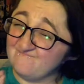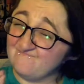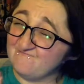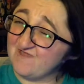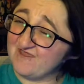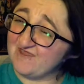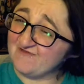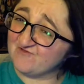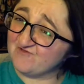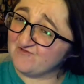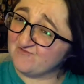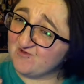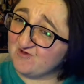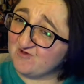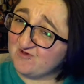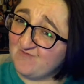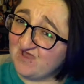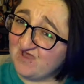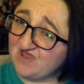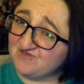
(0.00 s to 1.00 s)
very,
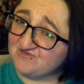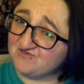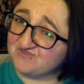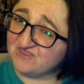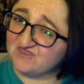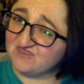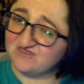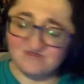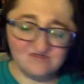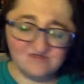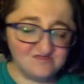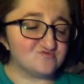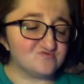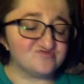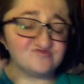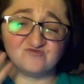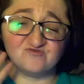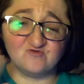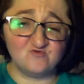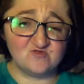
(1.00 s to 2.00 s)
very mildly,
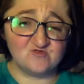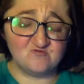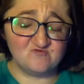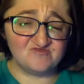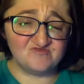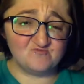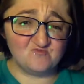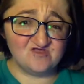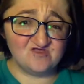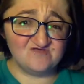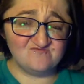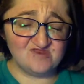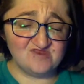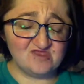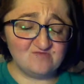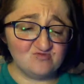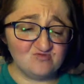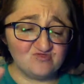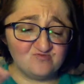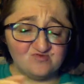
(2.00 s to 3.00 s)
which is the only reason why I've been
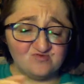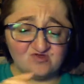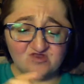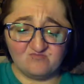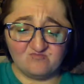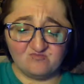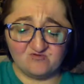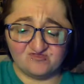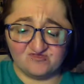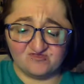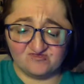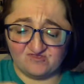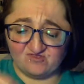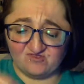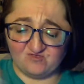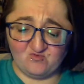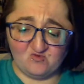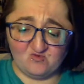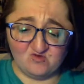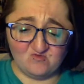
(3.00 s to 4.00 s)
able to put up with it to
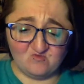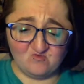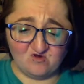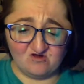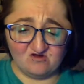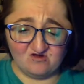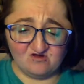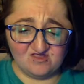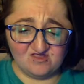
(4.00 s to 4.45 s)
the point where